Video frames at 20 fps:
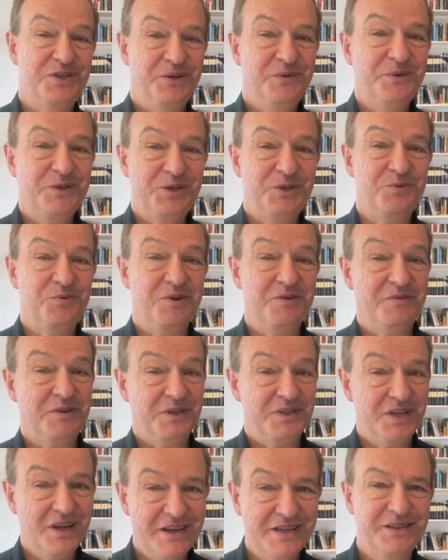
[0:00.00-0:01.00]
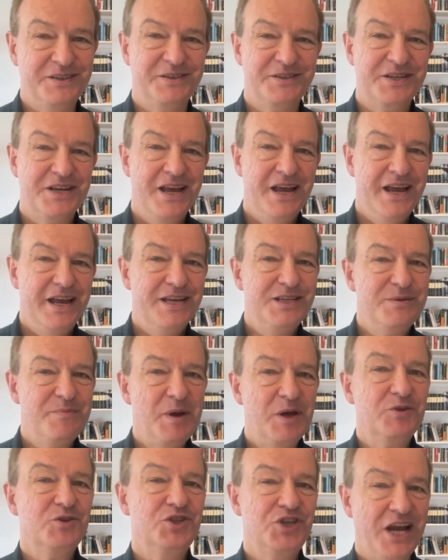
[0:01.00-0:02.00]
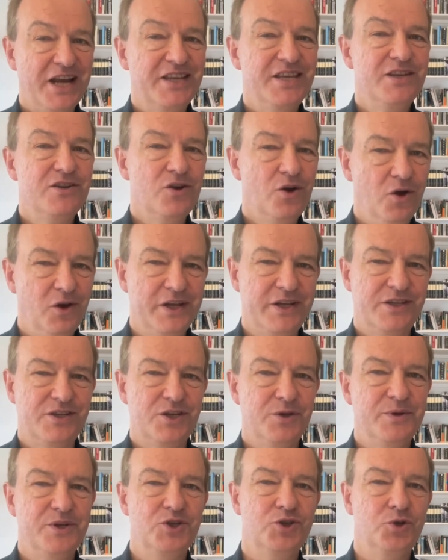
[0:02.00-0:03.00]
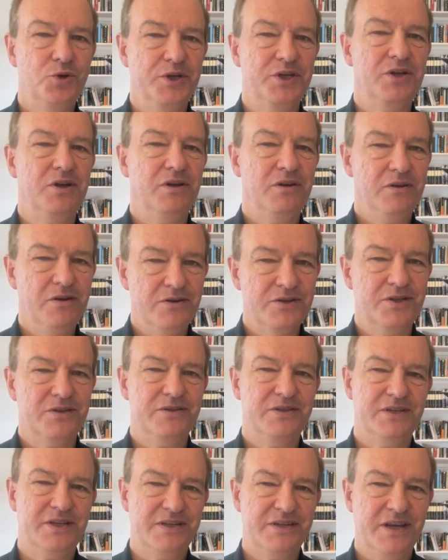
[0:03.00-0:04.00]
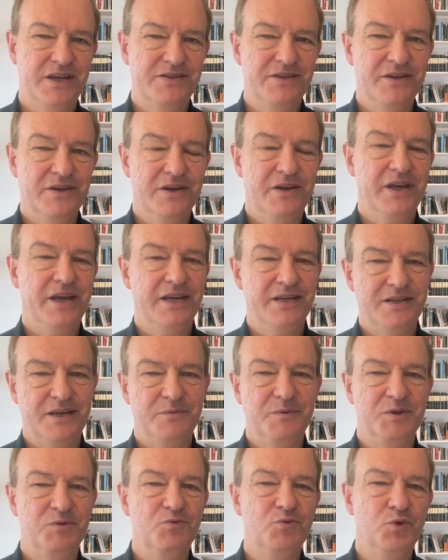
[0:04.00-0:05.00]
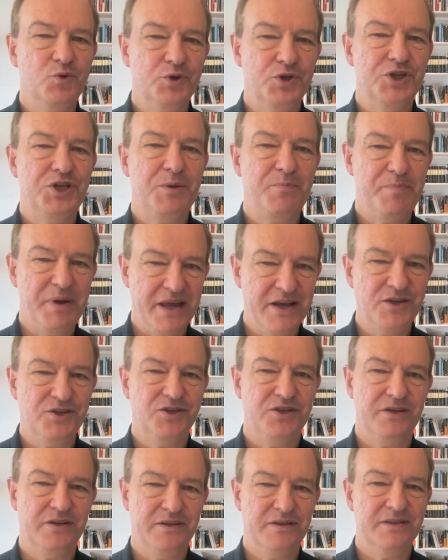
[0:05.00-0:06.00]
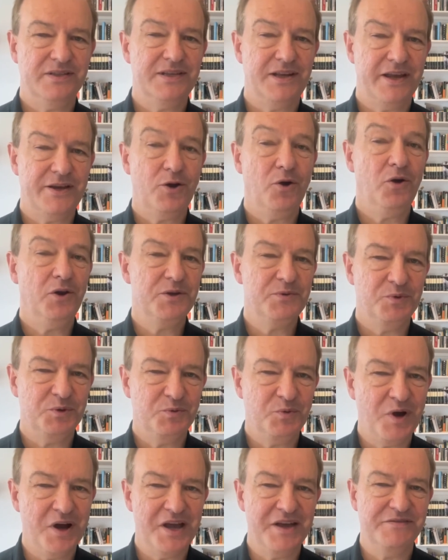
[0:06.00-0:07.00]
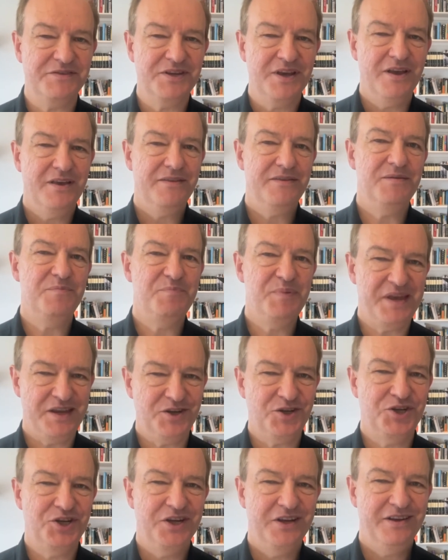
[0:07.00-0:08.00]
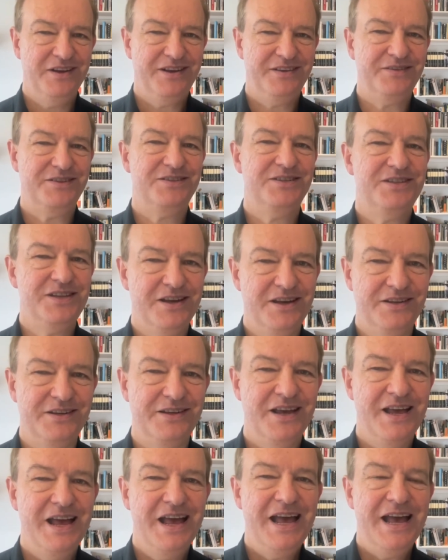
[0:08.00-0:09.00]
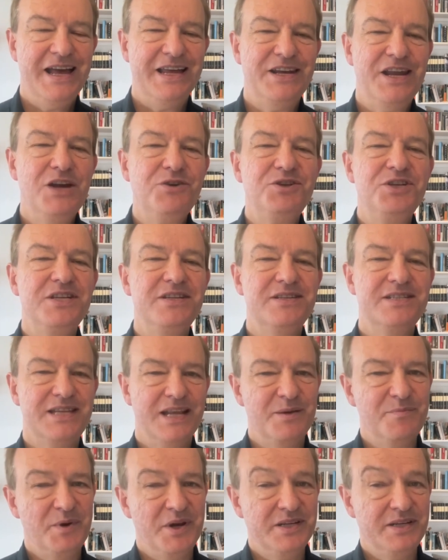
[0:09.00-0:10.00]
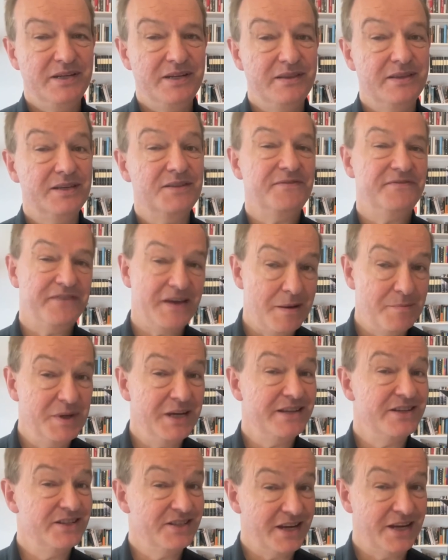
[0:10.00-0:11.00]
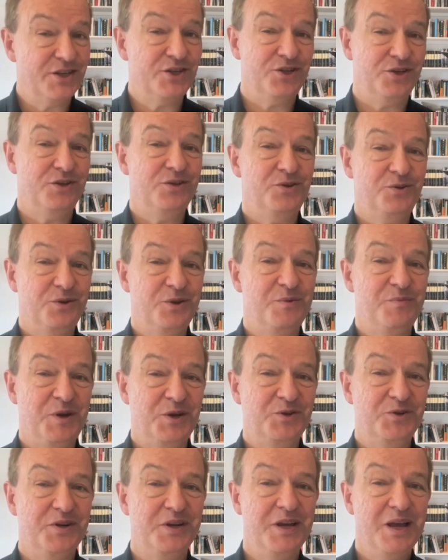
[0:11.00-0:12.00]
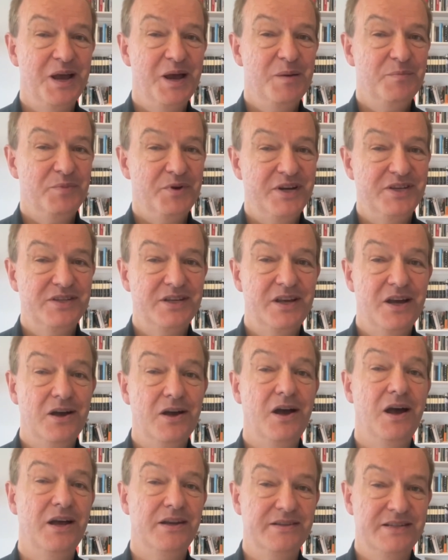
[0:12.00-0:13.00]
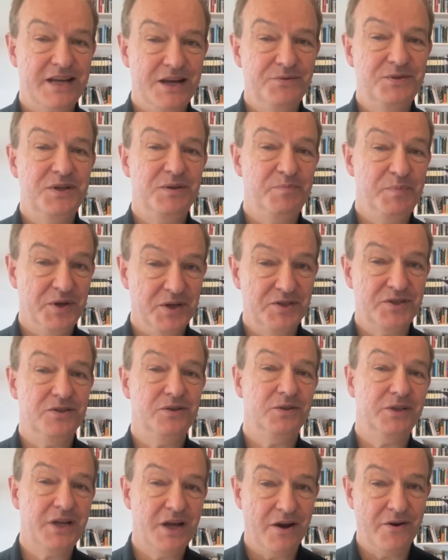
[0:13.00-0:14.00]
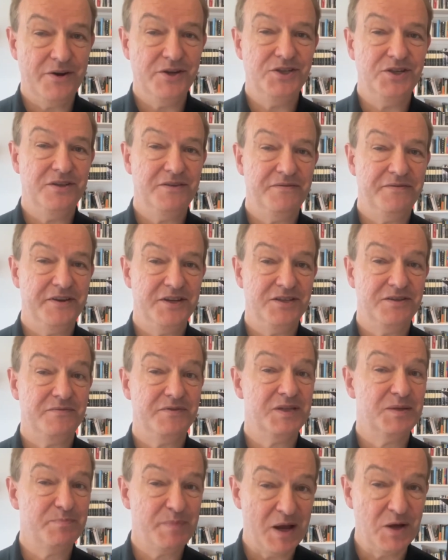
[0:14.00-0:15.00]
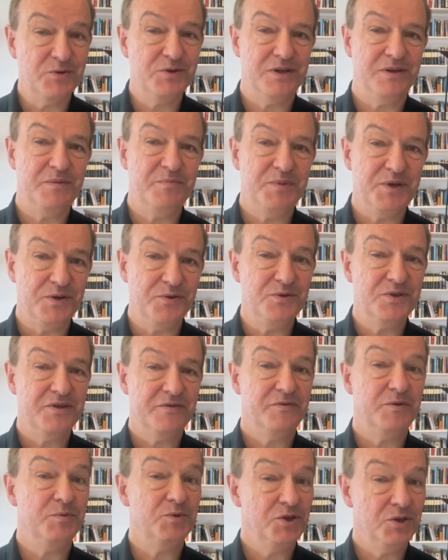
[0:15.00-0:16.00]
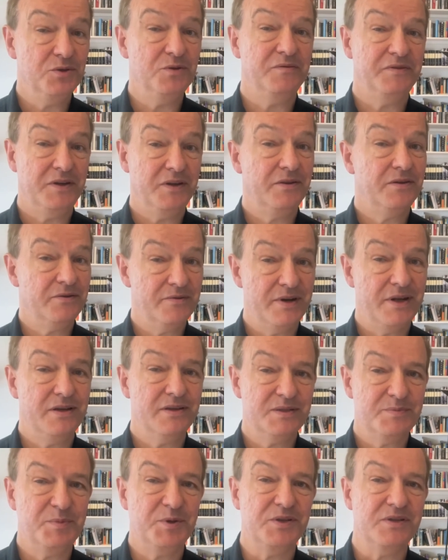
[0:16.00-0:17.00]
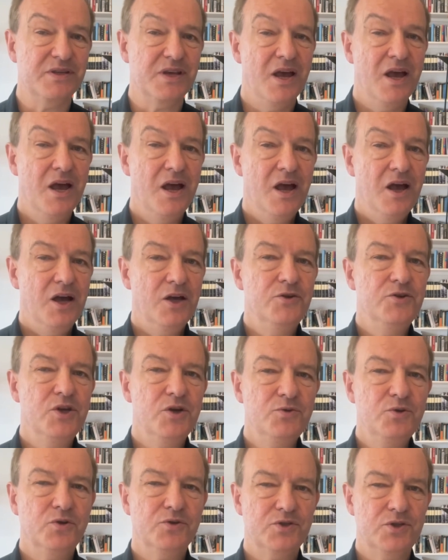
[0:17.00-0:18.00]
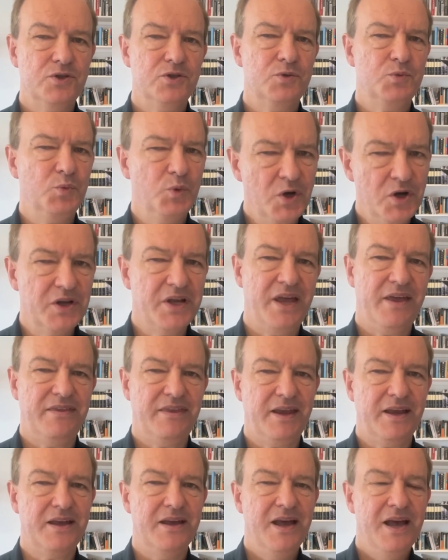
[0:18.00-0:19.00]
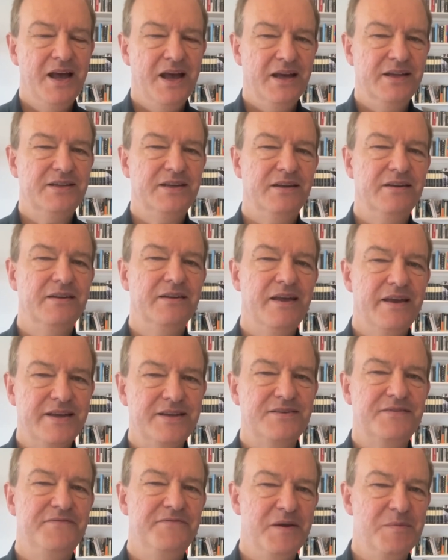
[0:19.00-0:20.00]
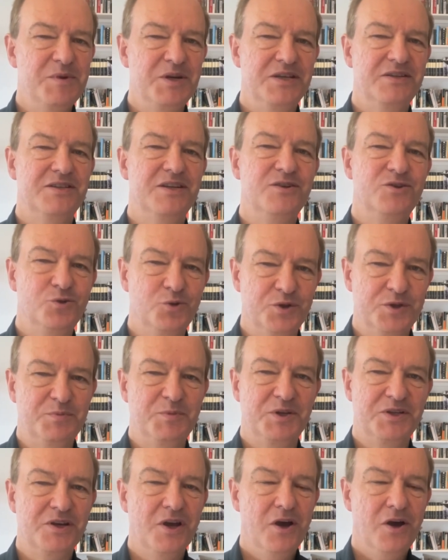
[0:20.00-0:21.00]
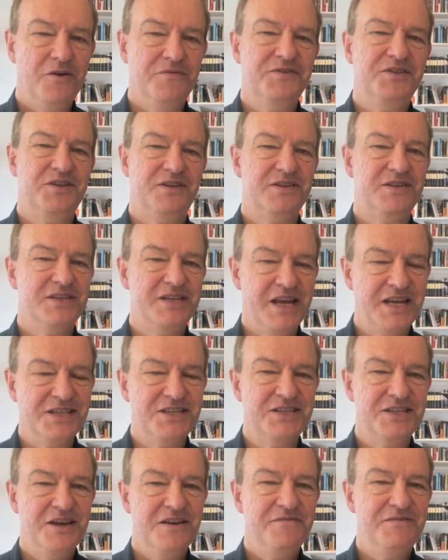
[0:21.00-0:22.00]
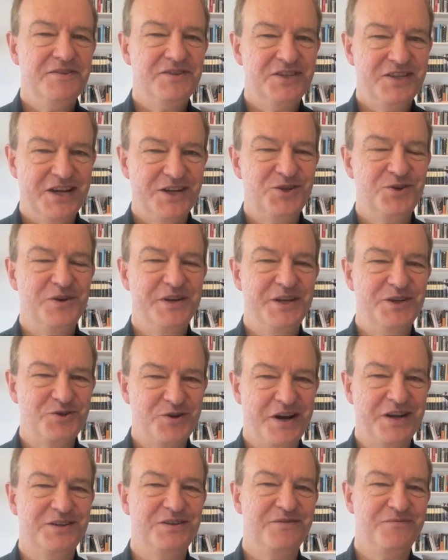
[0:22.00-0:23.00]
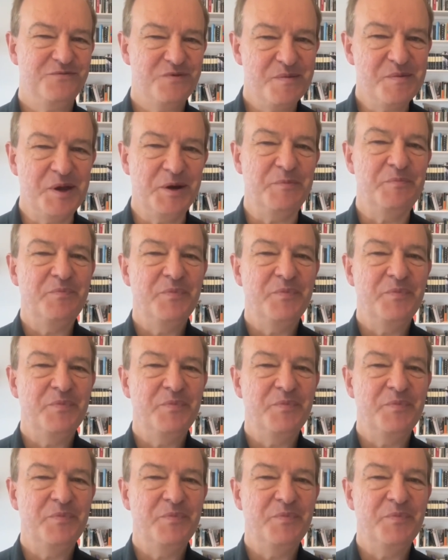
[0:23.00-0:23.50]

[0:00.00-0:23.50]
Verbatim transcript: which is one of her titles, is about Jackie Collins, who enjoyed colossal success in her heyday with raunchy page-turners like Hollywood Wives, The Bitch, and The Stud. And now she is celebrated in this family-sanctioned documentary, praising her undoubted personal courage in the face of spousal abuse from two of her three husbands, her no-nonsense work ethic, and her light feminist endorsement of success for sexually attractive women.